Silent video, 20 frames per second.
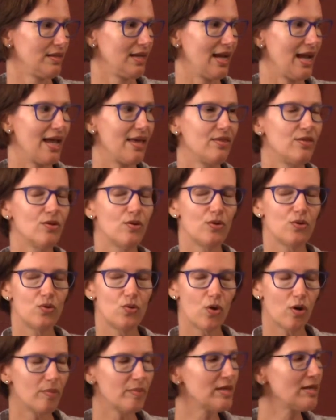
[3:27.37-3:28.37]
And they'll
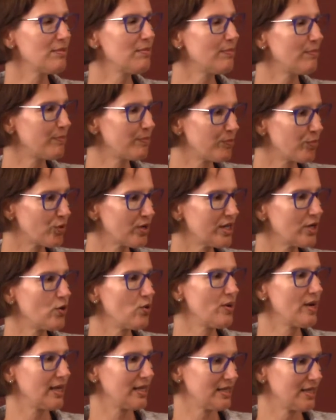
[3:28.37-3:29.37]
normally pretty
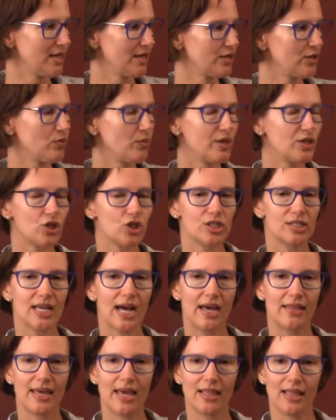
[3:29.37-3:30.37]
quick tell you which
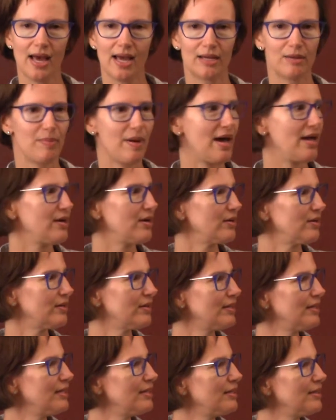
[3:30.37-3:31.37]
side they like better.
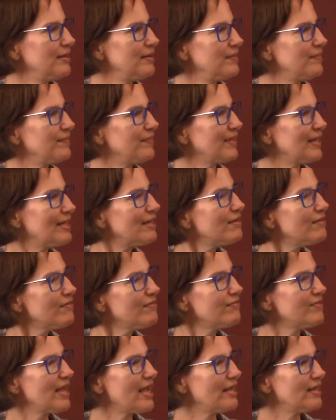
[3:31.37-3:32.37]

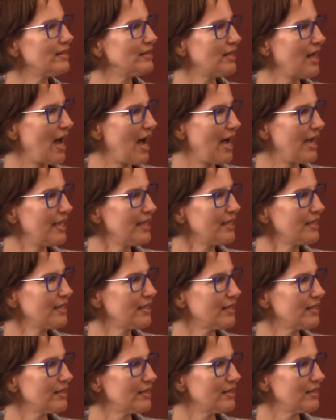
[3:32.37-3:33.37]
If they
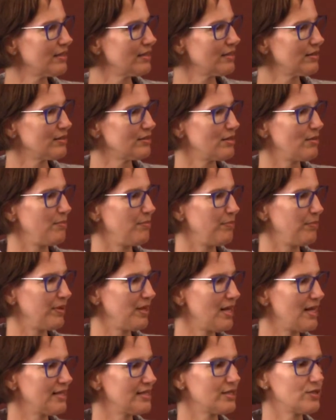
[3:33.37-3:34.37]
like the
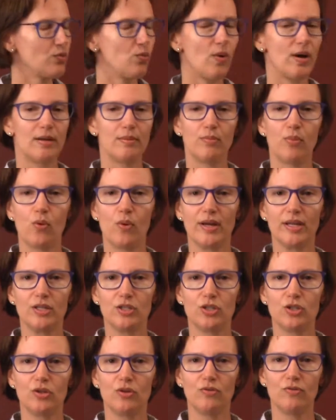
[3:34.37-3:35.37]
plus
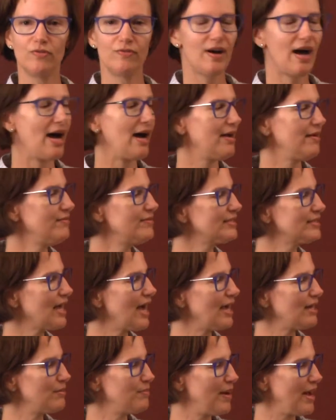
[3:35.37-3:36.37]
1.25
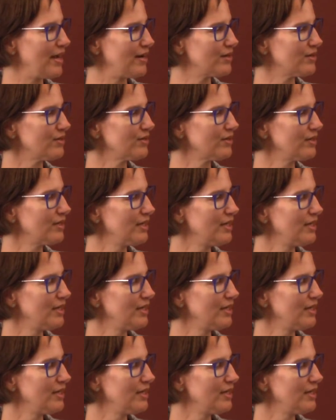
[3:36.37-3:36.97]
side better,